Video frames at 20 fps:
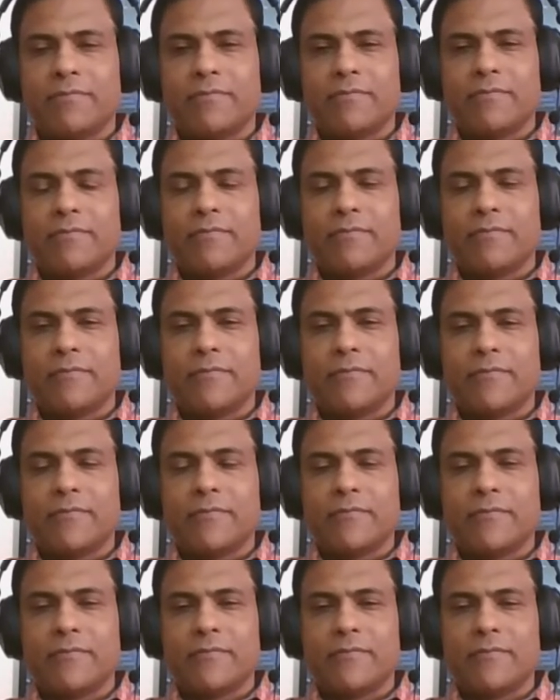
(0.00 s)

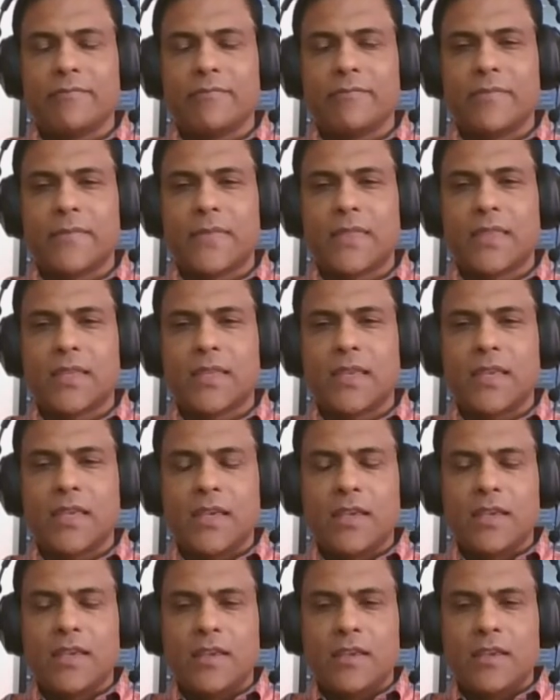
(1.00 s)
No one is speaking in this clip.